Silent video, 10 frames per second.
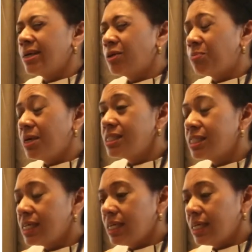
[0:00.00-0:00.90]

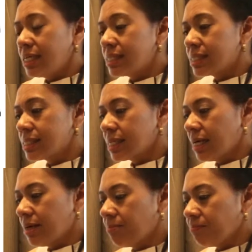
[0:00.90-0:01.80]
PNG, it's,
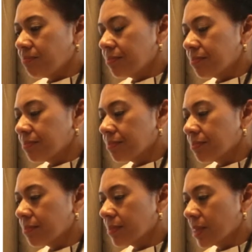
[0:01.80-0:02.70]

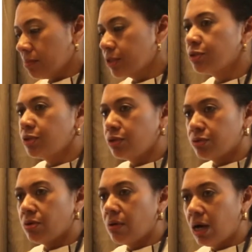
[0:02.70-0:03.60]
I'm sure you
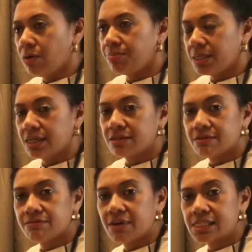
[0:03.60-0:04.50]
know how big
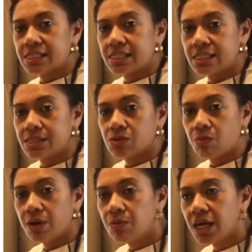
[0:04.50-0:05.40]
and vast it is. So
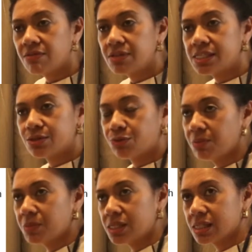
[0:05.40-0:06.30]
when we have these
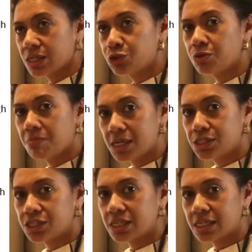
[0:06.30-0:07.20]
agreements, I should
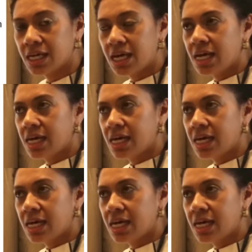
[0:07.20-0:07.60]
mention,